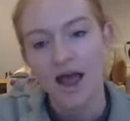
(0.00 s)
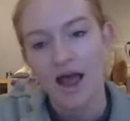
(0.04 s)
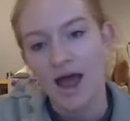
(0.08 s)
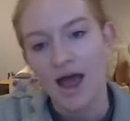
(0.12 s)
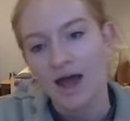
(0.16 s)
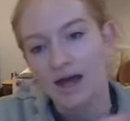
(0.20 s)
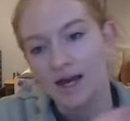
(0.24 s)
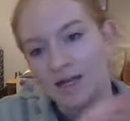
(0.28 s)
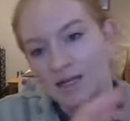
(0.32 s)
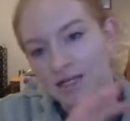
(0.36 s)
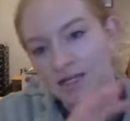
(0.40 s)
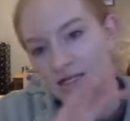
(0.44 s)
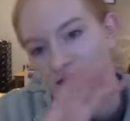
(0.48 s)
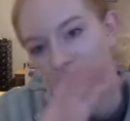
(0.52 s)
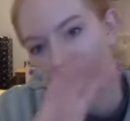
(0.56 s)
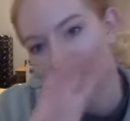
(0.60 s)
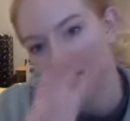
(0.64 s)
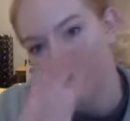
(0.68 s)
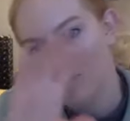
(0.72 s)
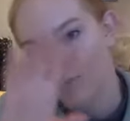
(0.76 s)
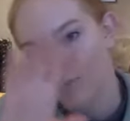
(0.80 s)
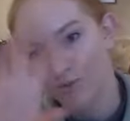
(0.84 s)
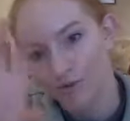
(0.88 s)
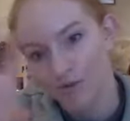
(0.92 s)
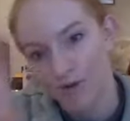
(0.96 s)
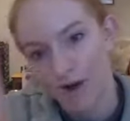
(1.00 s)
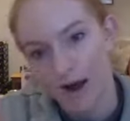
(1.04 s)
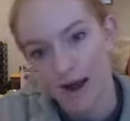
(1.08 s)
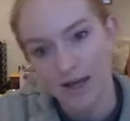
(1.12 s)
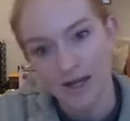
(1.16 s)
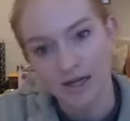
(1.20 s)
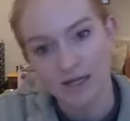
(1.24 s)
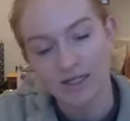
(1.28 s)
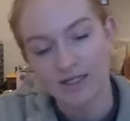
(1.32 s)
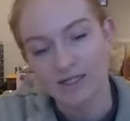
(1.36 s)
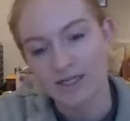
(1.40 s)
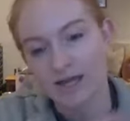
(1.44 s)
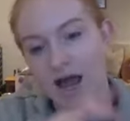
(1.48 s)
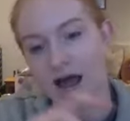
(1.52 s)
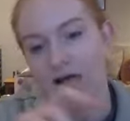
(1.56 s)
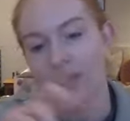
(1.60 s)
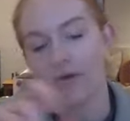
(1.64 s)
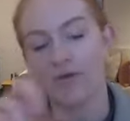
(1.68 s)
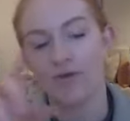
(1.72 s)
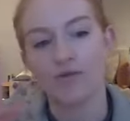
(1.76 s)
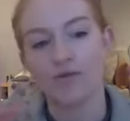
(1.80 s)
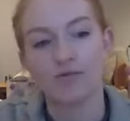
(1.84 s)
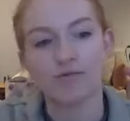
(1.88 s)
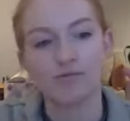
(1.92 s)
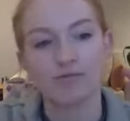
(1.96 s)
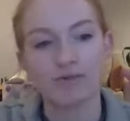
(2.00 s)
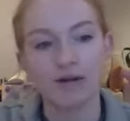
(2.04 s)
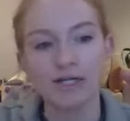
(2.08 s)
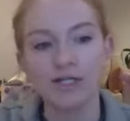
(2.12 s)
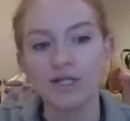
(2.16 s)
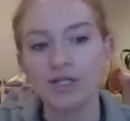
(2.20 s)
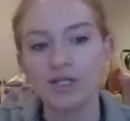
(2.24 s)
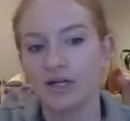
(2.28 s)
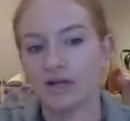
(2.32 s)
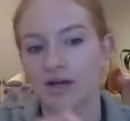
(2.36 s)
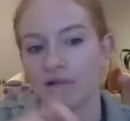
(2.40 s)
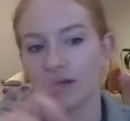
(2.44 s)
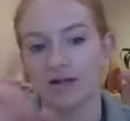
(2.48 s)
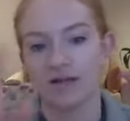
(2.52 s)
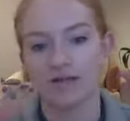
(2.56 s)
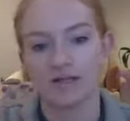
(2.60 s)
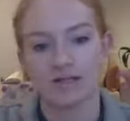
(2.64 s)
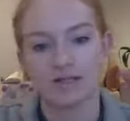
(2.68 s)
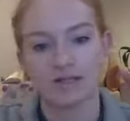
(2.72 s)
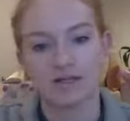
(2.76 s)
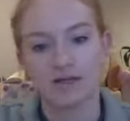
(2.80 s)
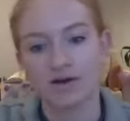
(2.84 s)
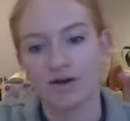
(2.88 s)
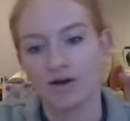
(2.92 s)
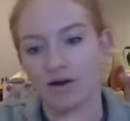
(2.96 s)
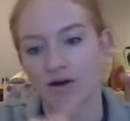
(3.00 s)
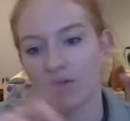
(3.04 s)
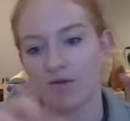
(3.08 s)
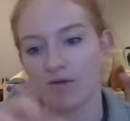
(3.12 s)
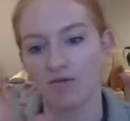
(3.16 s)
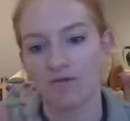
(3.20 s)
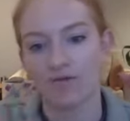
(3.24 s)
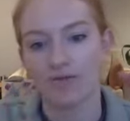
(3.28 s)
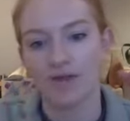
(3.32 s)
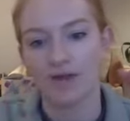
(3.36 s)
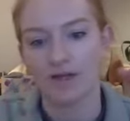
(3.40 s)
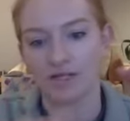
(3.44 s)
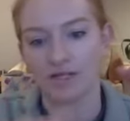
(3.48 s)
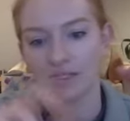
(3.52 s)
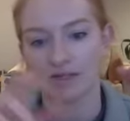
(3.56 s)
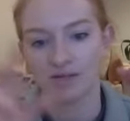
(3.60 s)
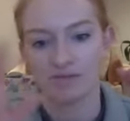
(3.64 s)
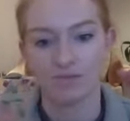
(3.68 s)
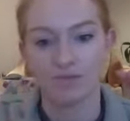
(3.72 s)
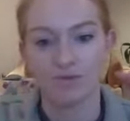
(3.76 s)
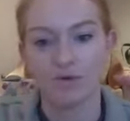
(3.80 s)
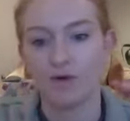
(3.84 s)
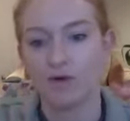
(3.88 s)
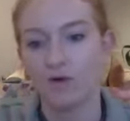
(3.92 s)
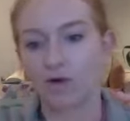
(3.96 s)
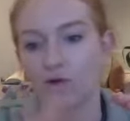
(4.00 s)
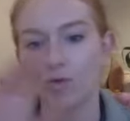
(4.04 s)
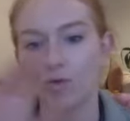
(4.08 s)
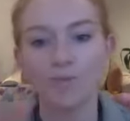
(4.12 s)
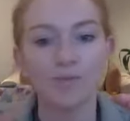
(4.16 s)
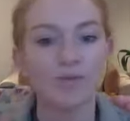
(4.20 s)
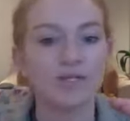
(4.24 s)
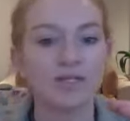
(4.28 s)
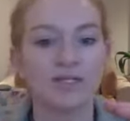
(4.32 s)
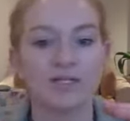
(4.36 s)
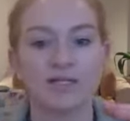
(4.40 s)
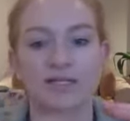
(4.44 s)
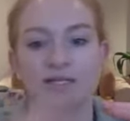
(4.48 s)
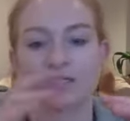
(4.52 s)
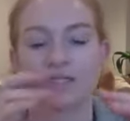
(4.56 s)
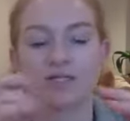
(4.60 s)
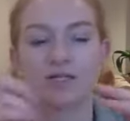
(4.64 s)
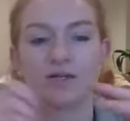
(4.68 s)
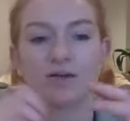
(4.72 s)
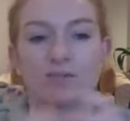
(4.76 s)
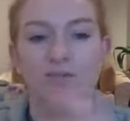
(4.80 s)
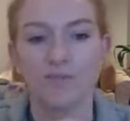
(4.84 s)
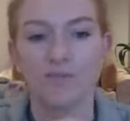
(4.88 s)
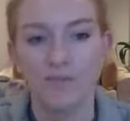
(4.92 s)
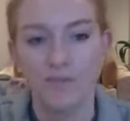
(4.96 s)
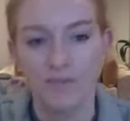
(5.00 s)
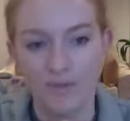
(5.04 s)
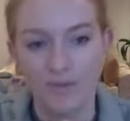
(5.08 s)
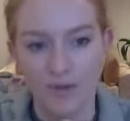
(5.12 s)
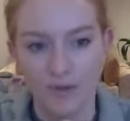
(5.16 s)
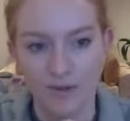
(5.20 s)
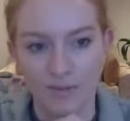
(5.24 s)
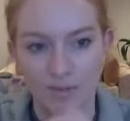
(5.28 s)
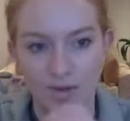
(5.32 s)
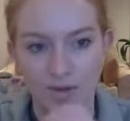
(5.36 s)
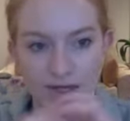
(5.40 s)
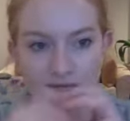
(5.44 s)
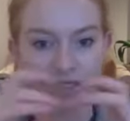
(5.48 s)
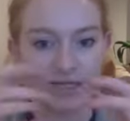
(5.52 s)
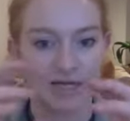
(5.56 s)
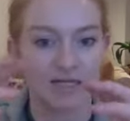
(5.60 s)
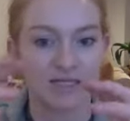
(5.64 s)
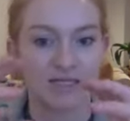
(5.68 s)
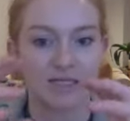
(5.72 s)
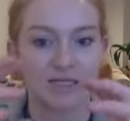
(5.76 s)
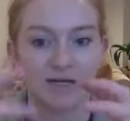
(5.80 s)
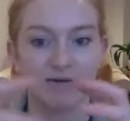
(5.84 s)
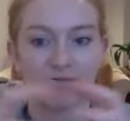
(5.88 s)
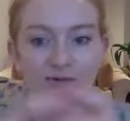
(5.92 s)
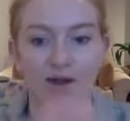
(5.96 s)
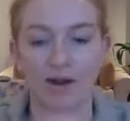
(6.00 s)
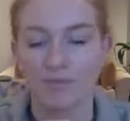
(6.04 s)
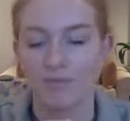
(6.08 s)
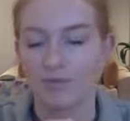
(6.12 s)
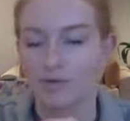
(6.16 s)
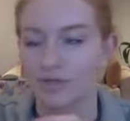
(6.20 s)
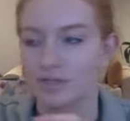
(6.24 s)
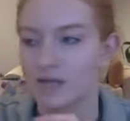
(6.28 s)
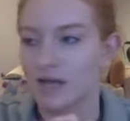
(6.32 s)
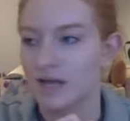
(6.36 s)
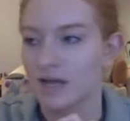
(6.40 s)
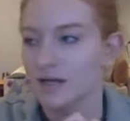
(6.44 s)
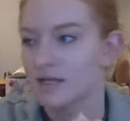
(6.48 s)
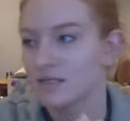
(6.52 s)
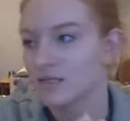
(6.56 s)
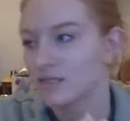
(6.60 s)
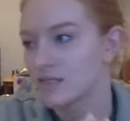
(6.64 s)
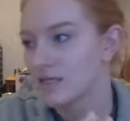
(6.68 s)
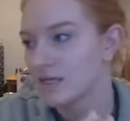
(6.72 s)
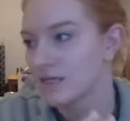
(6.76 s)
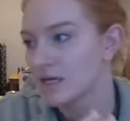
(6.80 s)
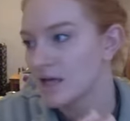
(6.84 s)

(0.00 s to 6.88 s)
And it breaks down the rigidness of this looped system that PTSD represents